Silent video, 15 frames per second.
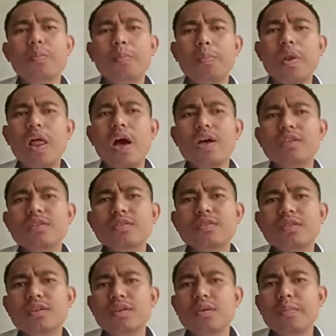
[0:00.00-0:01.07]
plant
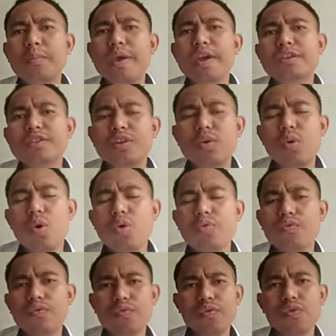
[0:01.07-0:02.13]
make their
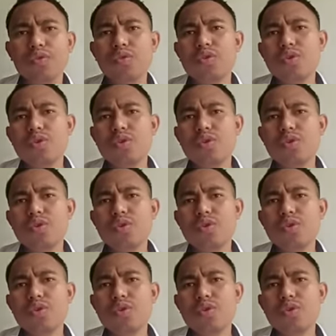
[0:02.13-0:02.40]
own food?